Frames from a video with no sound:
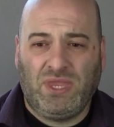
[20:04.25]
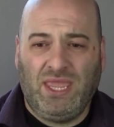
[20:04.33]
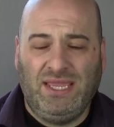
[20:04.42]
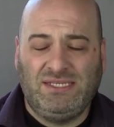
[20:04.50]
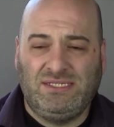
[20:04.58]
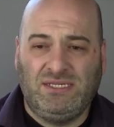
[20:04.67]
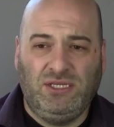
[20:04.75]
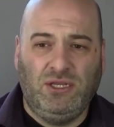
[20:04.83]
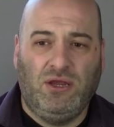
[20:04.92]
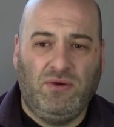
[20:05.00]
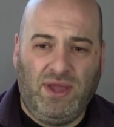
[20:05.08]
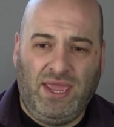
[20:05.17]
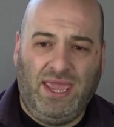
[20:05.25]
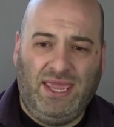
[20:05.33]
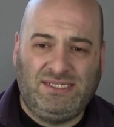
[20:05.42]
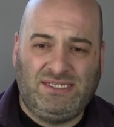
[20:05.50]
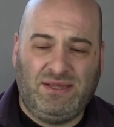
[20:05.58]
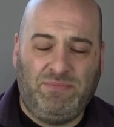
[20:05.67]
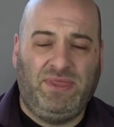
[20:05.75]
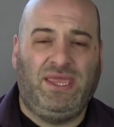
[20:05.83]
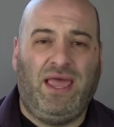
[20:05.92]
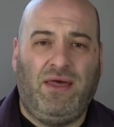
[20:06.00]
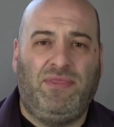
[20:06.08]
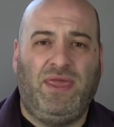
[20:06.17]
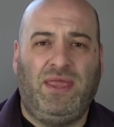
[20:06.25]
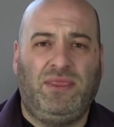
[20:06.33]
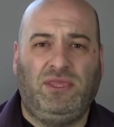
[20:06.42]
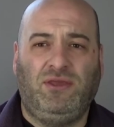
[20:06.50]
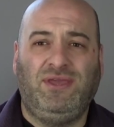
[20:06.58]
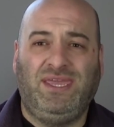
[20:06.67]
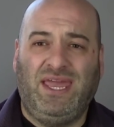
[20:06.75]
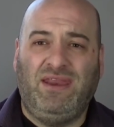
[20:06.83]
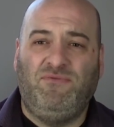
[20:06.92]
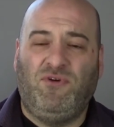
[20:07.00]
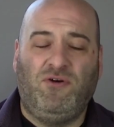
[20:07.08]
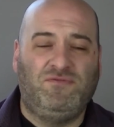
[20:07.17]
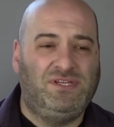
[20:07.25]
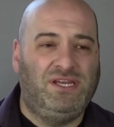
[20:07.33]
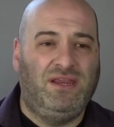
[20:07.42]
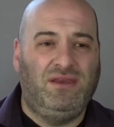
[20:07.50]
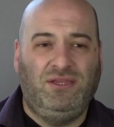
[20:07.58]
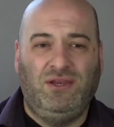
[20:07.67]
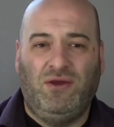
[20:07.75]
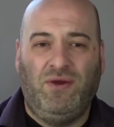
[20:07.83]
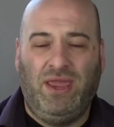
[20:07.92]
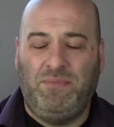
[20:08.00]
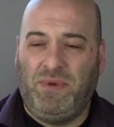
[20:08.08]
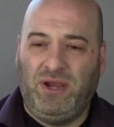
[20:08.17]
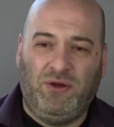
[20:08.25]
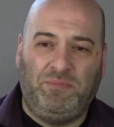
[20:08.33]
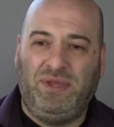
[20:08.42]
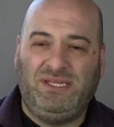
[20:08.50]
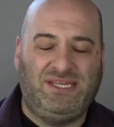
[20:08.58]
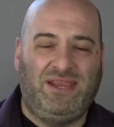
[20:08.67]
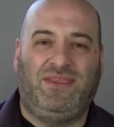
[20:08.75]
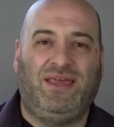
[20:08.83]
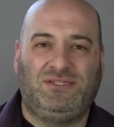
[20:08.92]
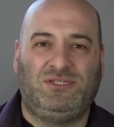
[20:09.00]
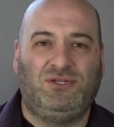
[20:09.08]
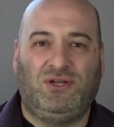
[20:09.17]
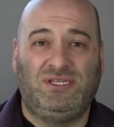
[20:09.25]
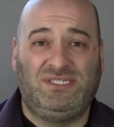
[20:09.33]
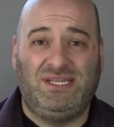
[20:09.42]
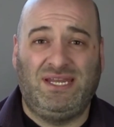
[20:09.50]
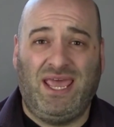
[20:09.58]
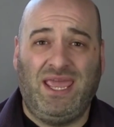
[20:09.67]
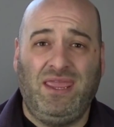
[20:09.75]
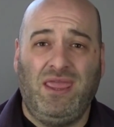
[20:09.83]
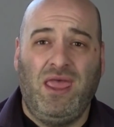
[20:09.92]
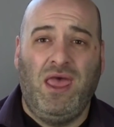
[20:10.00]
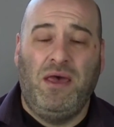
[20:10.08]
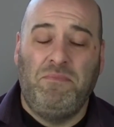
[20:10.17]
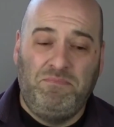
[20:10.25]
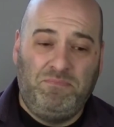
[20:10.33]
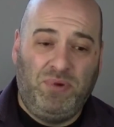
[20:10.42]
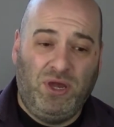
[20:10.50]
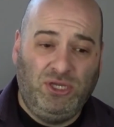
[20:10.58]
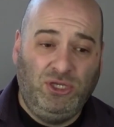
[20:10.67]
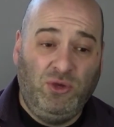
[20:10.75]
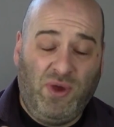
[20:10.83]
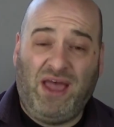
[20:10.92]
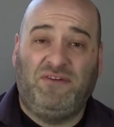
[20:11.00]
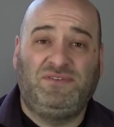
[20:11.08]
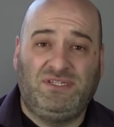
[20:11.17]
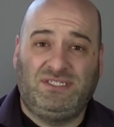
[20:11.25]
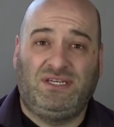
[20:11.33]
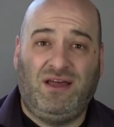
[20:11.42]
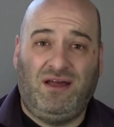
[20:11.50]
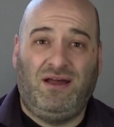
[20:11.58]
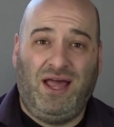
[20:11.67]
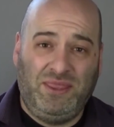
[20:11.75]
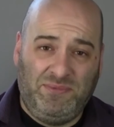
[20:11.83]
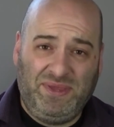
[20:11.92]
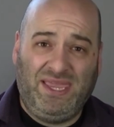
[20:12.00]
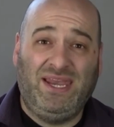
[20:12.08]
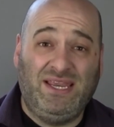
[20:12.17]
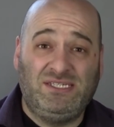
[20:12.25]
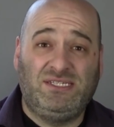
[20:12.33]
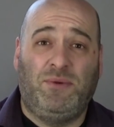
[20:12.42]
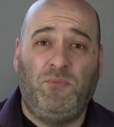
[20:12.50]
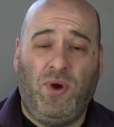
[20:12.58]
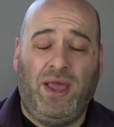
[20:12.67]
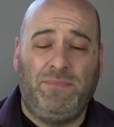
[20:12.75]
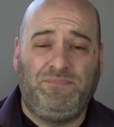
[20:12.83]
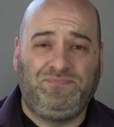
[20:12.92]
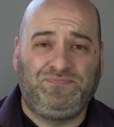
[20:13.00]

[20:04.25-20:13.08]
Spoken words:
It's, you know, it's something out there that you can get involved in, and, you know, it might not be $10,000 today, but you have to start at the beginning somewhere.